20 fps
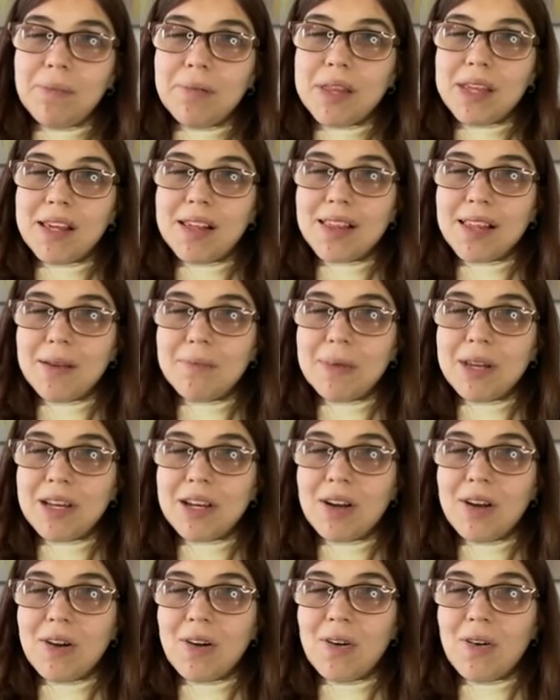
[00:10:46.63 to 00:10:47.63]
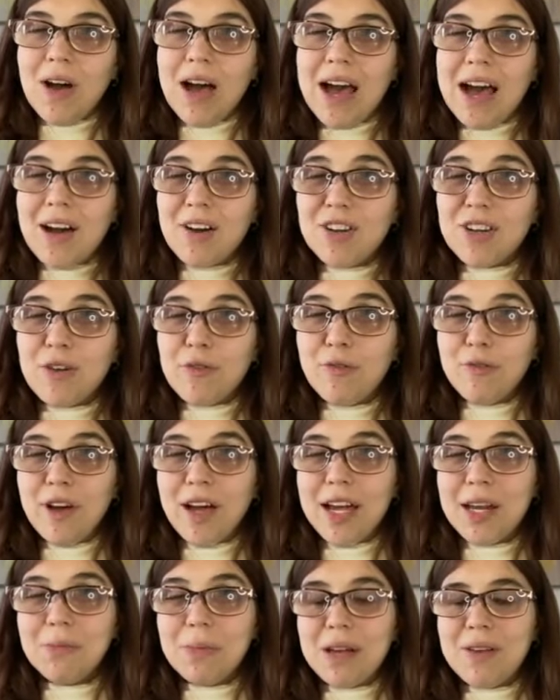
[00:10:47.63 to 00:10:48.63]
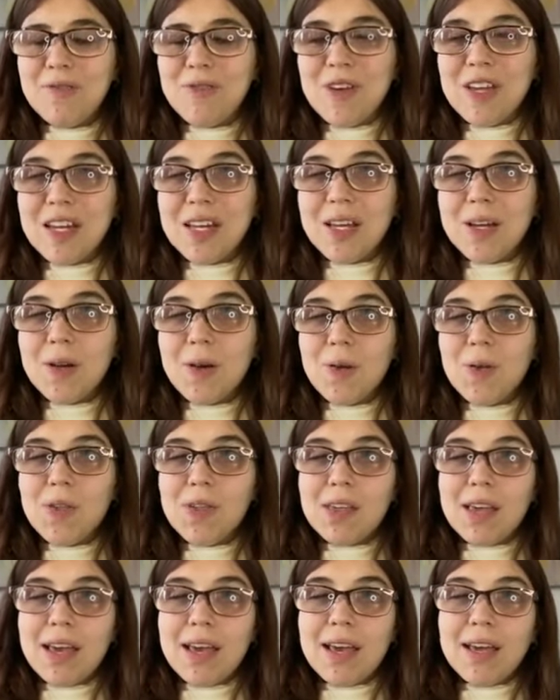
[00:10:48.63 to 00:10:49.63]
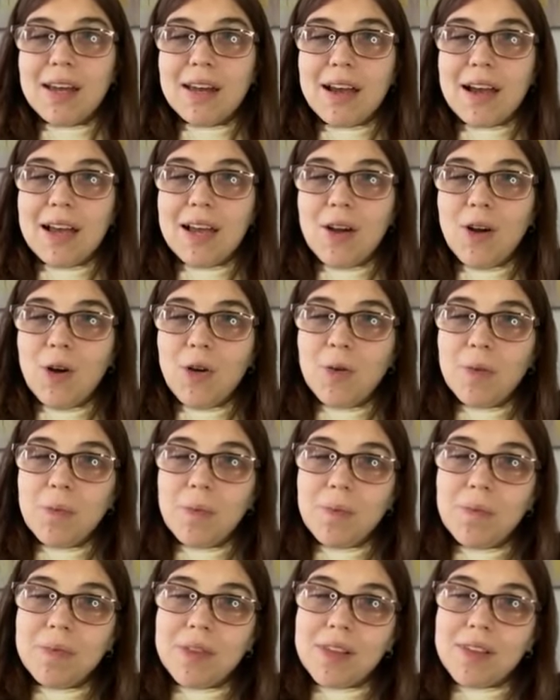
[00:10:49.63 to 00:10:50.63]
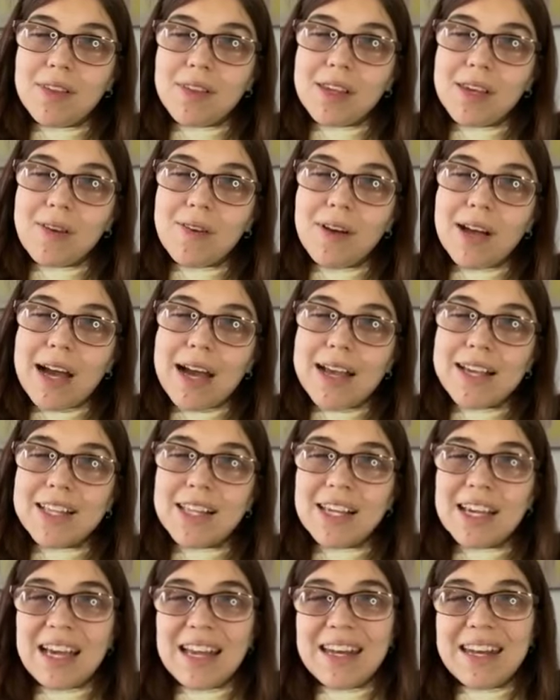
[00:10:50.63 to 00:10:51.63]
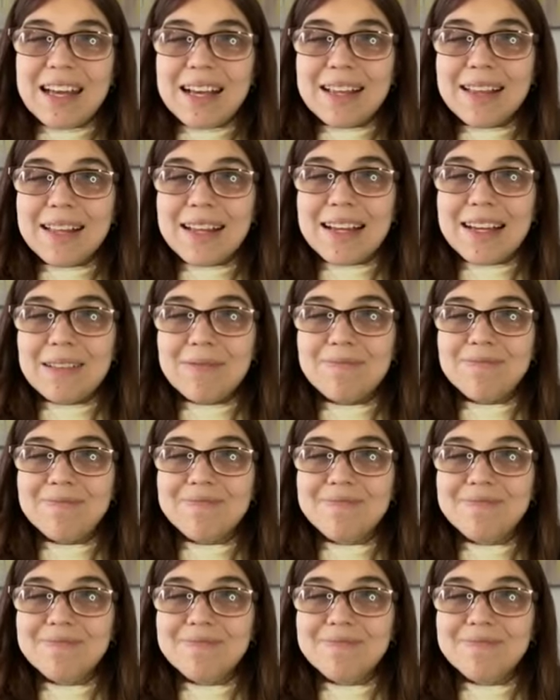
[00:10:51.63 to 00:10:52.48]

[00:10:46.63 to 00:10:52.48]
Please let me know how you find my videos, and I hope to see you guys again next time.